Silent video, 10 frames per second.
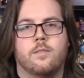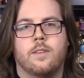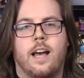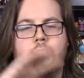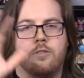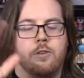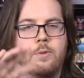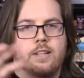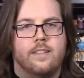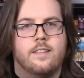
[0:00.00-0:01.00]
I don't know
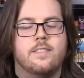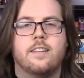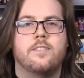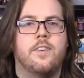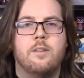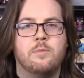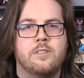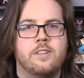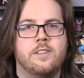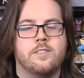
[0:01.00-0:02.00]
when it said, sixty-five
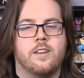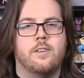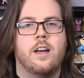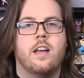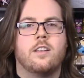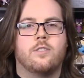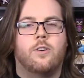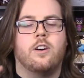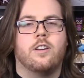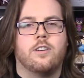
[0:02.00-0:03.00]
million years ago. So,
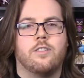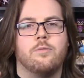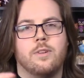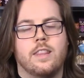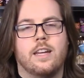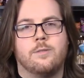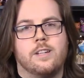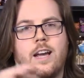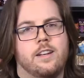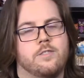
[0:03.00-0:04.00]
on Earth, when there were
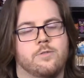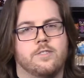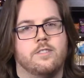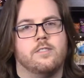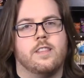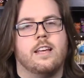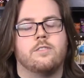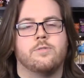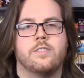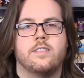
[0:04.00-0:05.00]
dinosaurs and all that
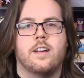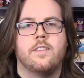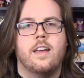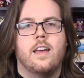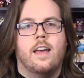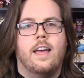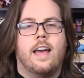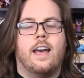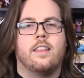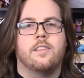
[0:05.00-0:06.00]
sort of stuff, it
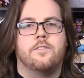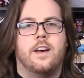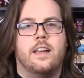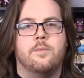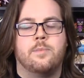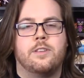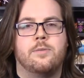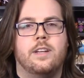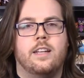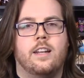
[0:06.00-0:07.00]
had the fight
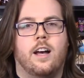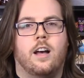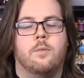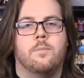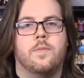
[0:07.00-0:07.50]
between um,